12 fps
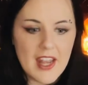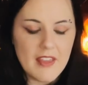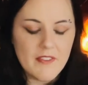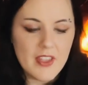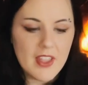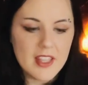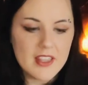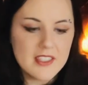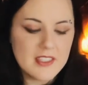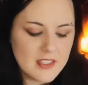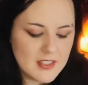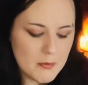I feel like
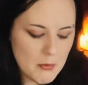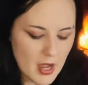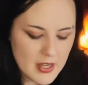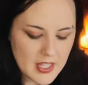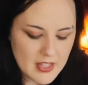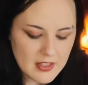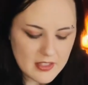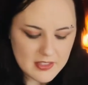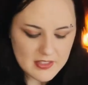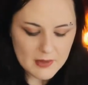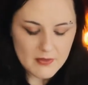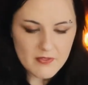this is embodying
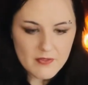this